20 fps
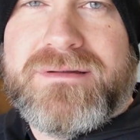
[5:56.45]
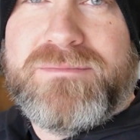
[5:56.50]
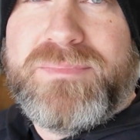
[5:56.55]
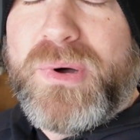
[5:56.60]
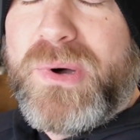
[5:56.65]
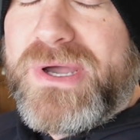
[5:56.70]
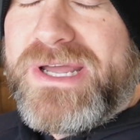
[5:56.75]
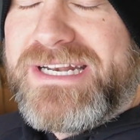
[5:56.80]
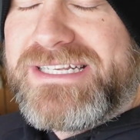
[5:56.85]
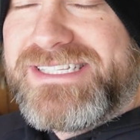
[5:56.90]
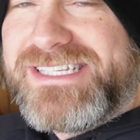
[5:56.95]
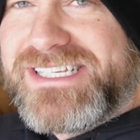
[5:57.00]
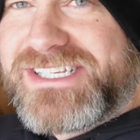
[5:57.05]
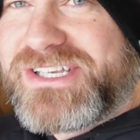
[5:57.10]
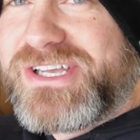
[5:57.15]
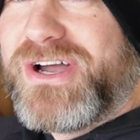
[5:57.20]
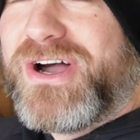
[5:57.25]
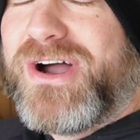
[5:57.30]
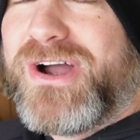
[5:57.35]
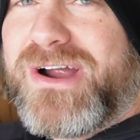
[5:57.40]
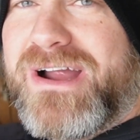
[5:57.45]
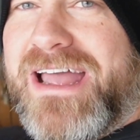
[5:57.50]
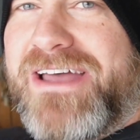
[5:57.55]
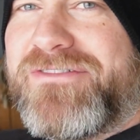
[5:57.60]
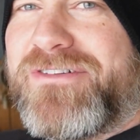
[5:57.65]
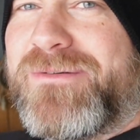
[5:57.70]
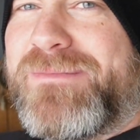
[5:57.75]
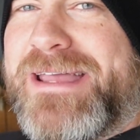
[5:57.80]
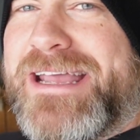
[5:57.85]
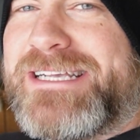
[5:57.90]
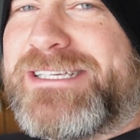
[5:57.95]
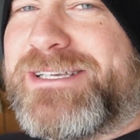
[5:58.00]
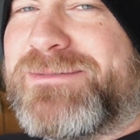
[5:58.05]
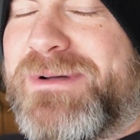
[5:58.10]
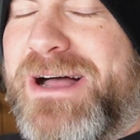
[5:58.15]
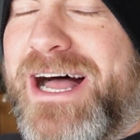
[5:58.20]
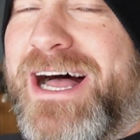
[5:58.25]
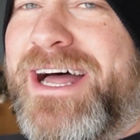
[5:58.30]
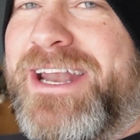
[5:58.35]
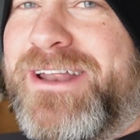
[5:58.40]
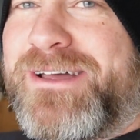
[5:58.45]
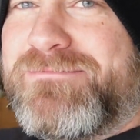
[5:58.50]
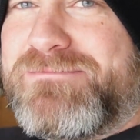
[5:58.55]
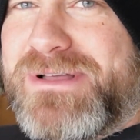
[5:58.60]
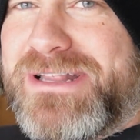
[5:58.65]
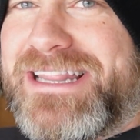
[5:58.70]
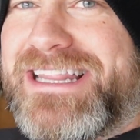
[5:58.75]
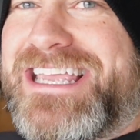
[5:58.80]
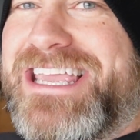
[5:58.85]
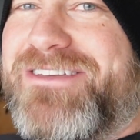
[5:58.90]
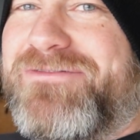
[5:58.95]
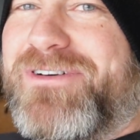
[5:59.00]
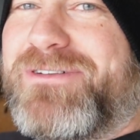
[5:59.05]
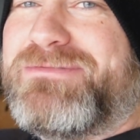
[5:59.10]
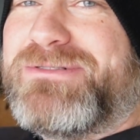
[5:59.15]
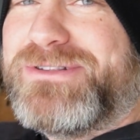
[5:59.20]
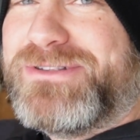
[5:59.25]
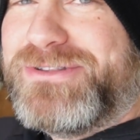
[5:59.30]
Boy, does this car ever make some unbelievable